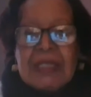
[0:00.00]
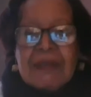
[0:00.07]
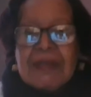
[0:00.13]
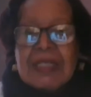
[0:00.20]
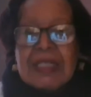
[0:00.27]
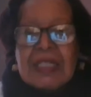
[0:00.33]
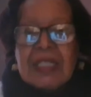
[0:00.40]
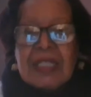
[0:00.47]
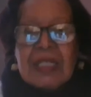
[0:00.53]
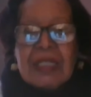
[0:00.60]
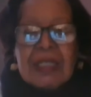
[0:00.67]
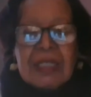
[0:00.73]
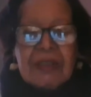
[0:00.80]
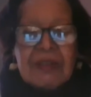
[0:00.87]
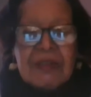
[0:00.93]
seriously
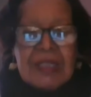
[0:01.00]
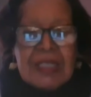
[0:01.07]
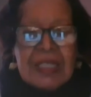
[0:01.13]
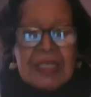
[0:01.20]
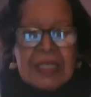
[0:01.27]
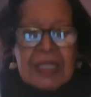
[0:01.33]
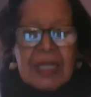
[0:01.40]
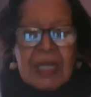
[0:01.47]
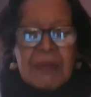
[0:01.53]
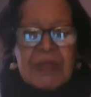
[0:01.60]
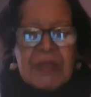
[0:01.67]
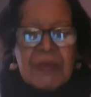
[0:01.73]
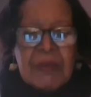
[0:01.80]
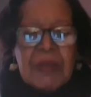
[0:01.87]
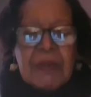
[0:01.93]
ill during that time,
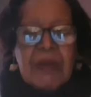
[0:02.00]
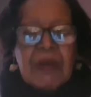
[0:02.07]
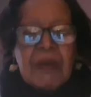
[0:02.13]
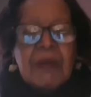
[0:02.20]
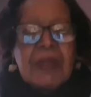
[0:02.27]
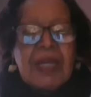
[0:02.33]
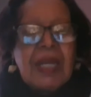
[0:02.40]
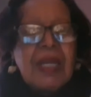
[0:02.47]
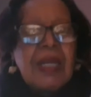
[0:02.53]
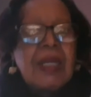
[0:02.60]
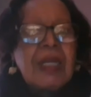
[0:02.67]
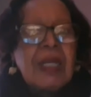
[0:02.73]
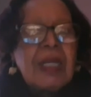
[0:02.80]
so we were okay.